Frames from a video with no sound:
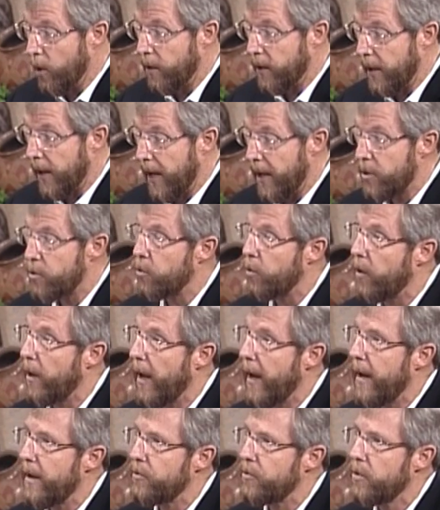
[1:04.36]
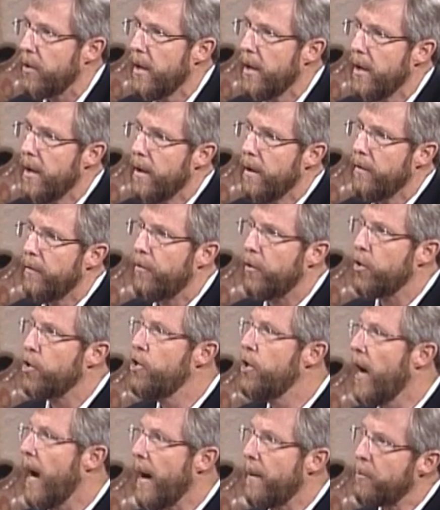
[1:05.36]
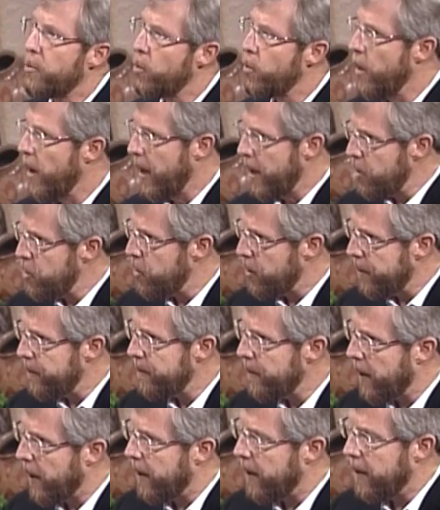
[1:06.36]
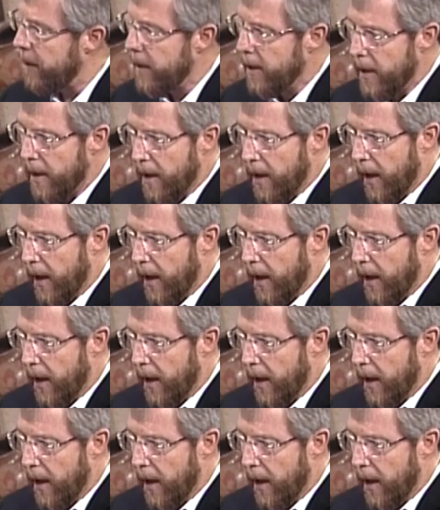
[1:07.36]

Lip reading: and natural gas for job creation and mm-hmm.